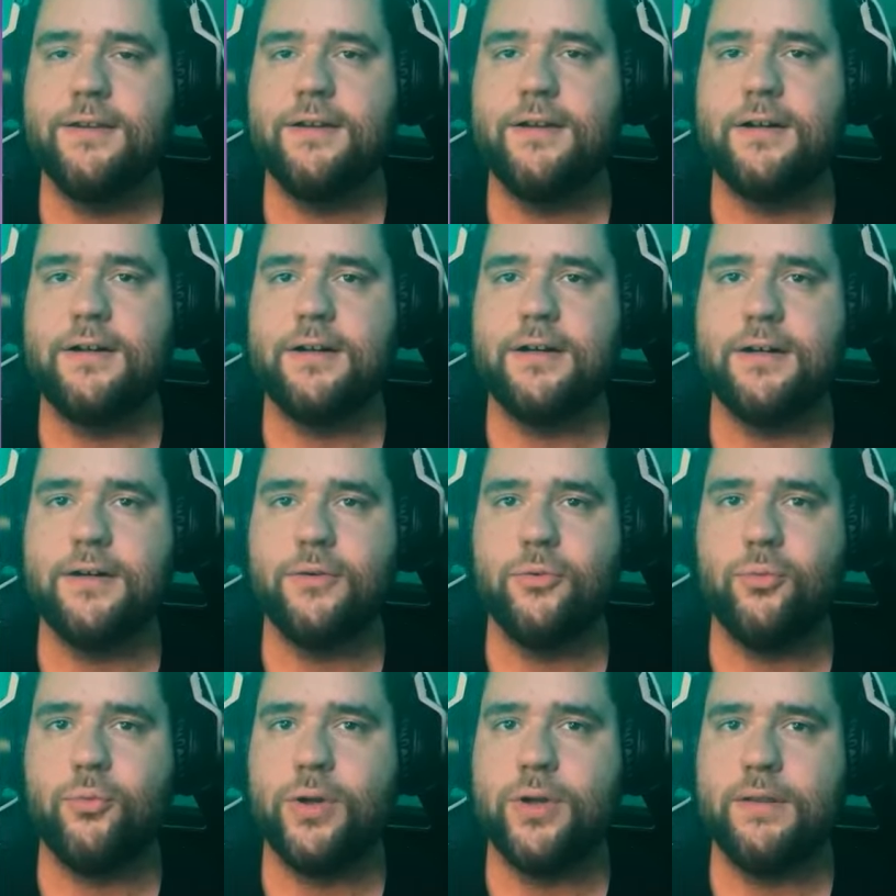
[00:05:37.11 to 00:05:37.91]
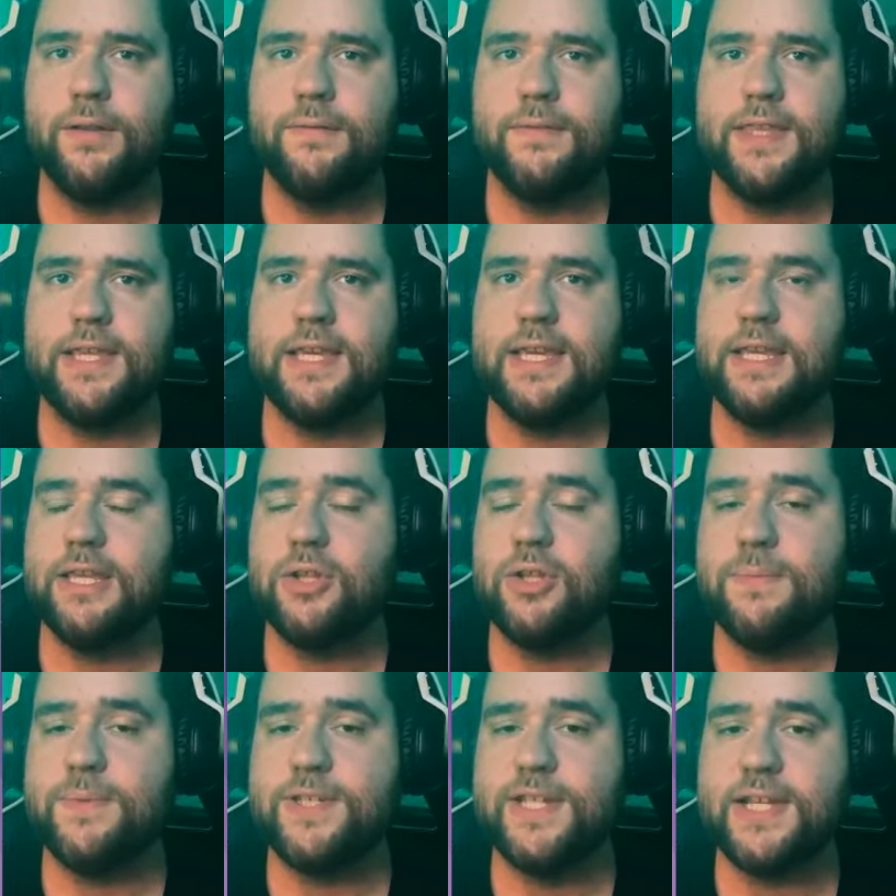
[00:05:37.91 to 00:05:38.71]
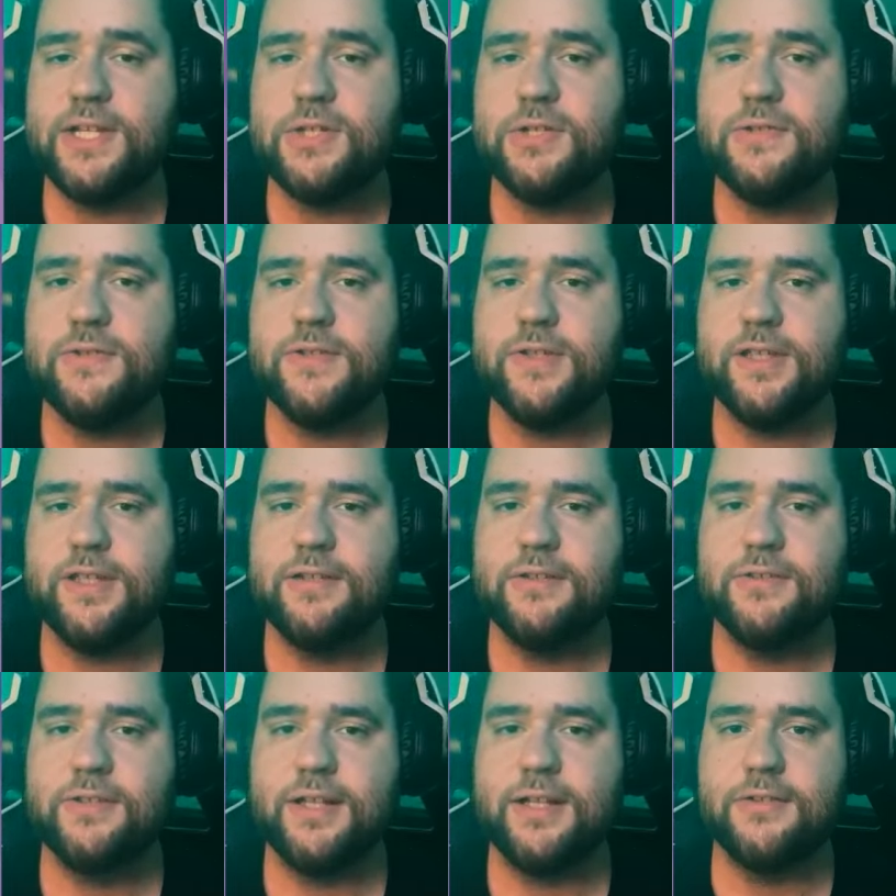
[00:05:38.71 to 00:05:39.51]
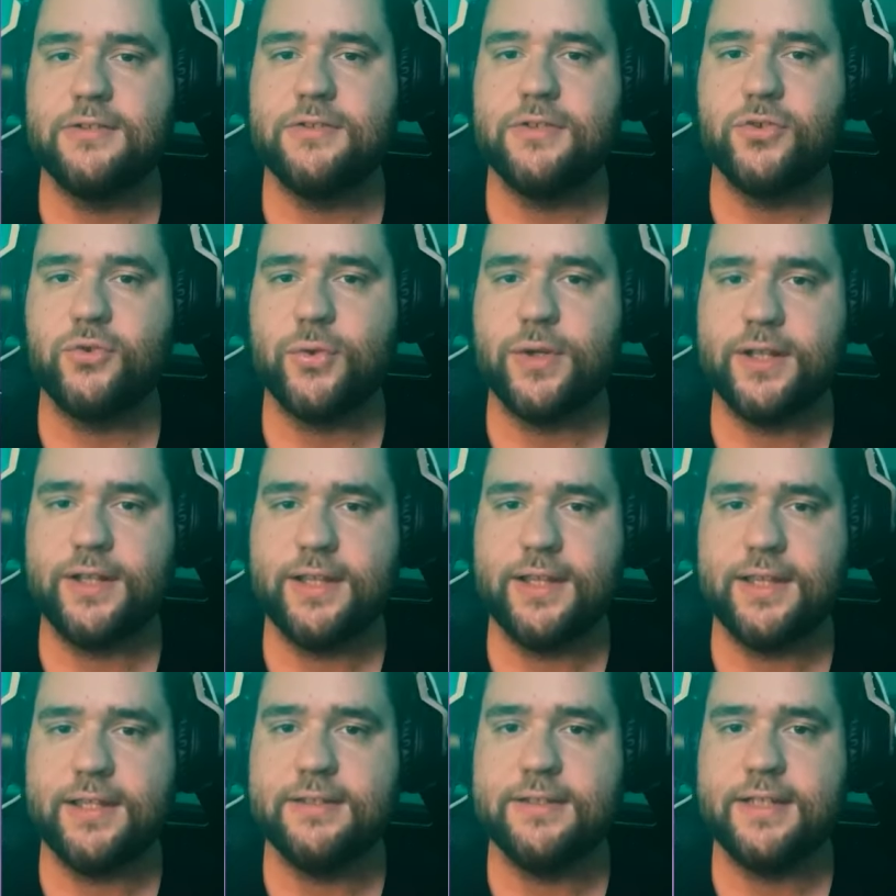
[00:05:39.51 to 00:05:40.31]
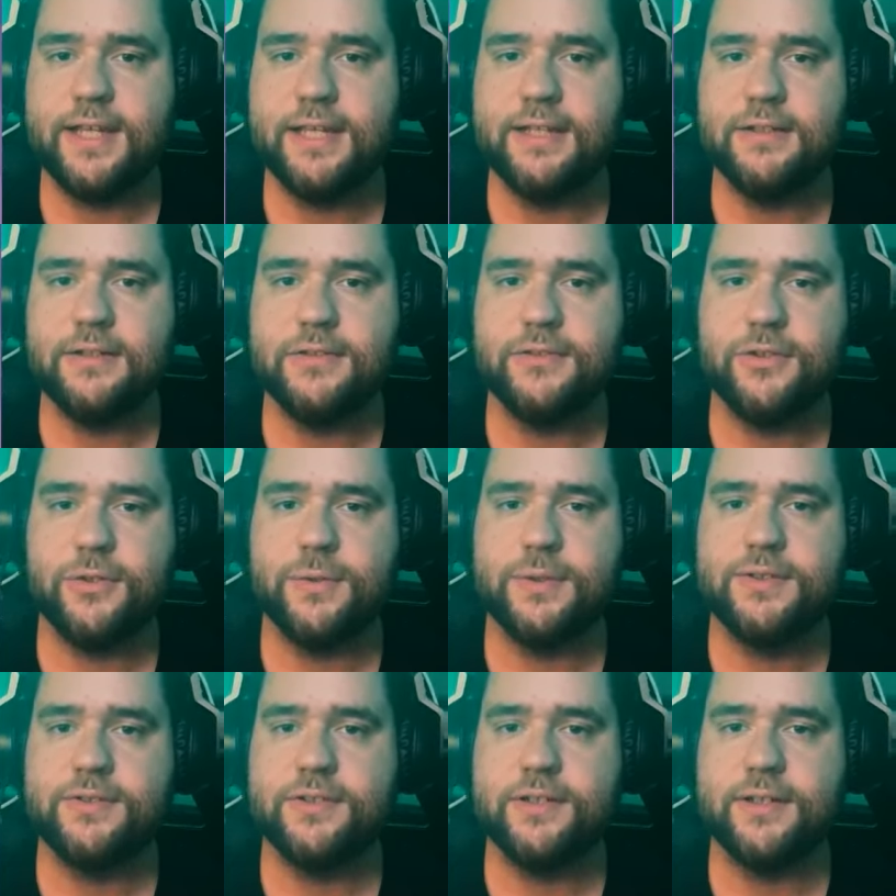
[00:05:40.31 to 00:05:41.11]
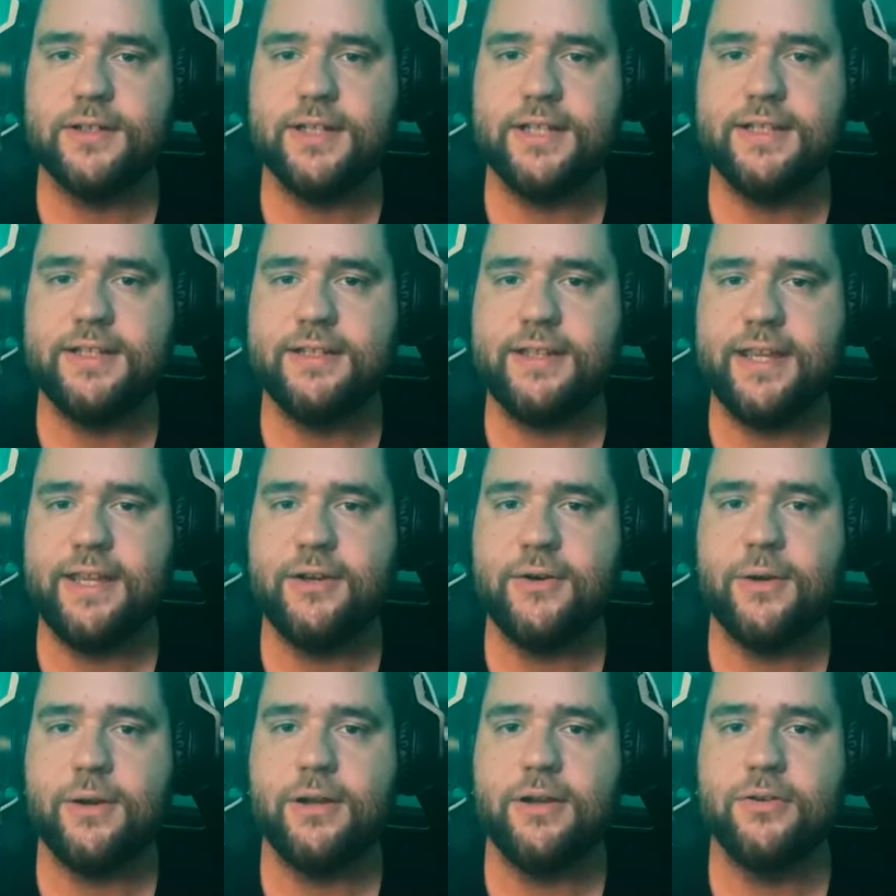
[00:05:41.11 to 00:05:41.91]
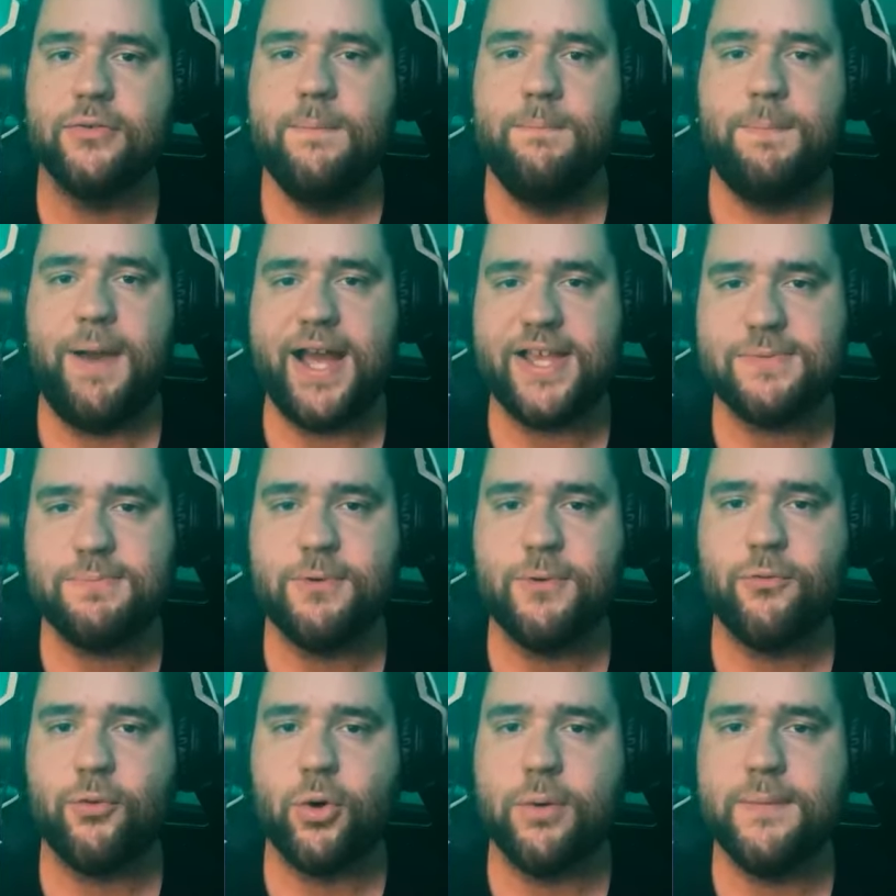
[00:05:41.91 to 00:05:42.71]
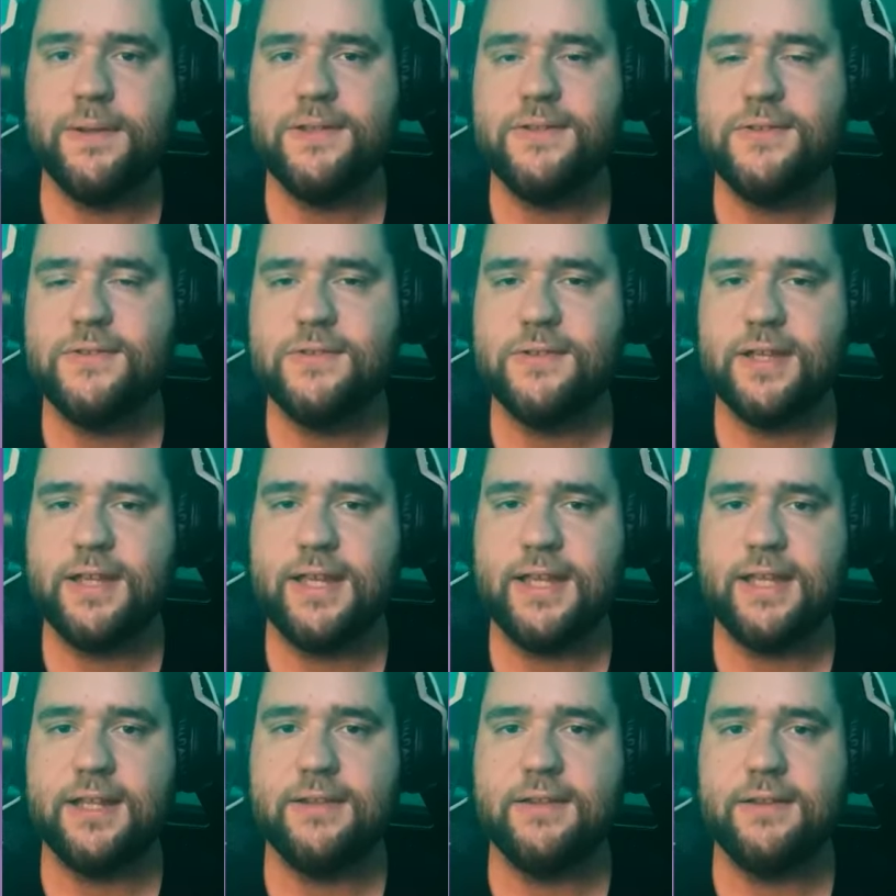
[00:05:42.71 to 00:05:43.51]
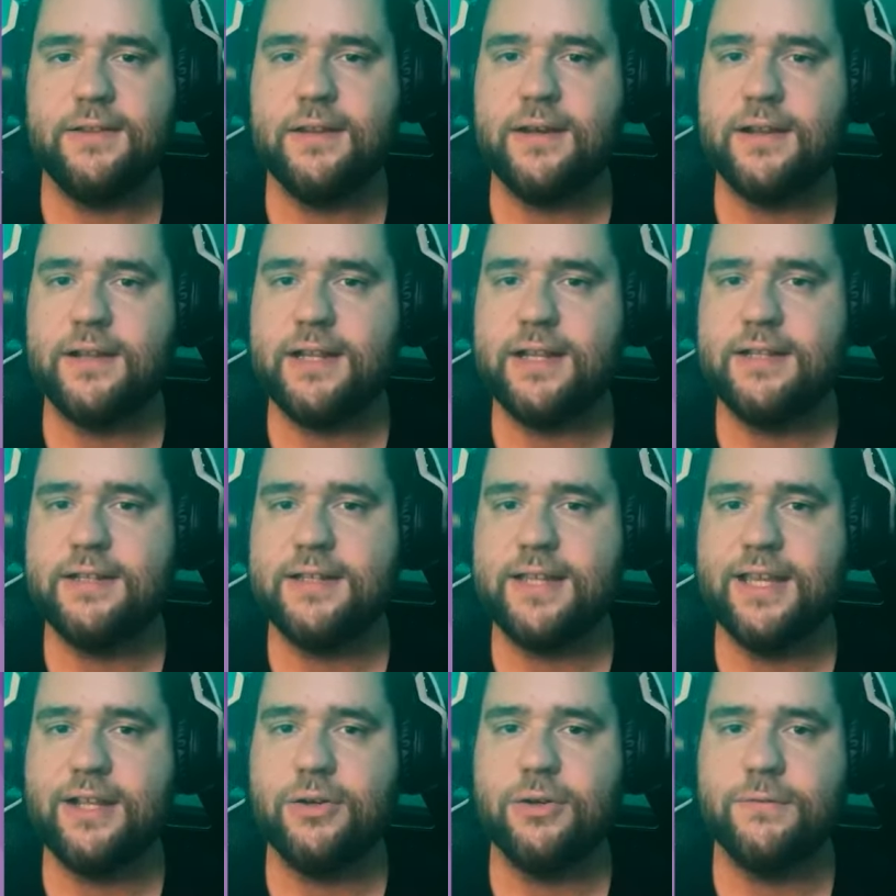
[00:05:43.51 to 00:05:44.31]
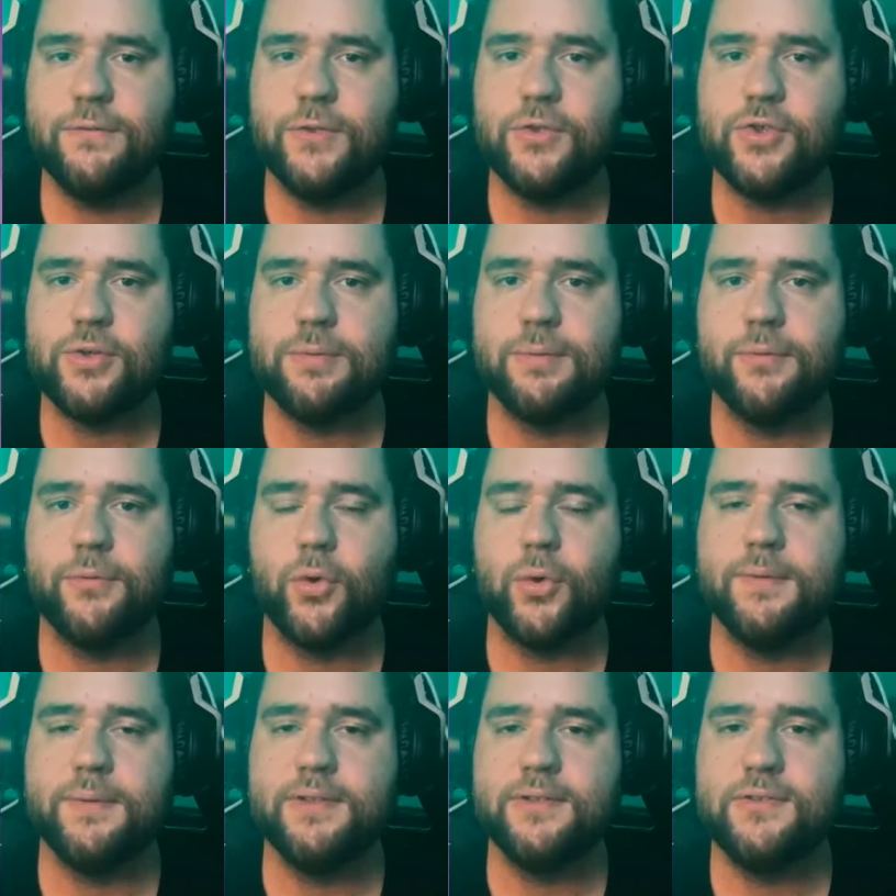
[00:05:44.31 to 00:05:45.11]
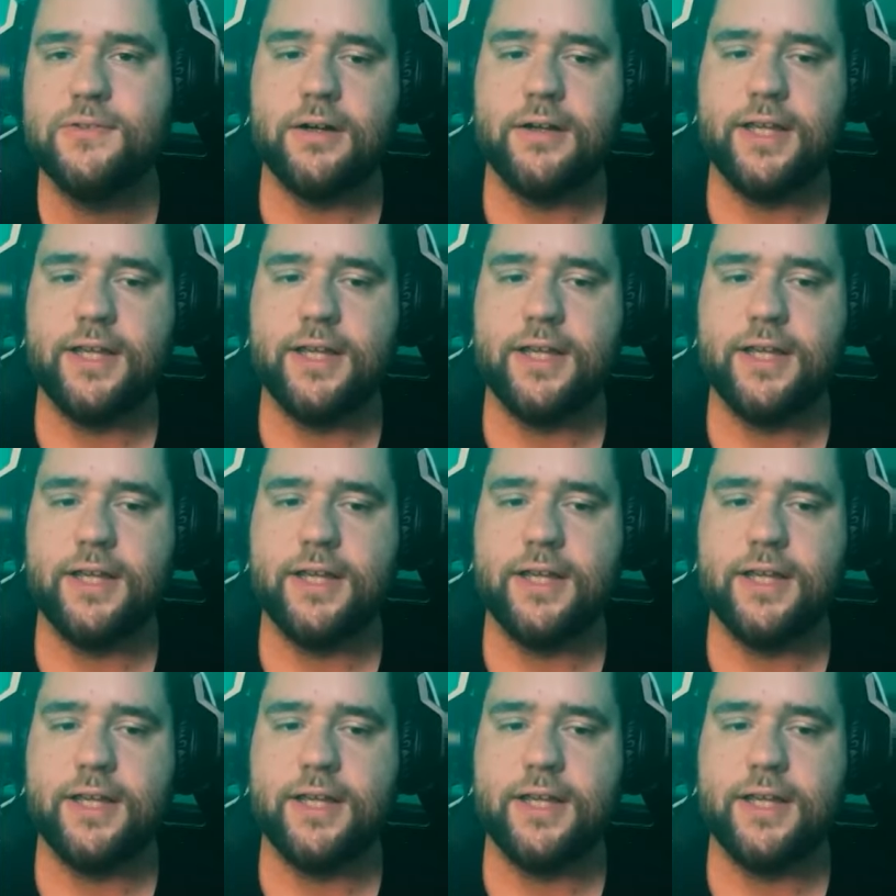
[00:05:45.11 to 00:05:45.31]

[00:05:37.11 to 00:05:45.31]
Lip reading: One of the limitations is that it's a trailing indicator, so it's an indicator of past performance and not an indicator of future performance.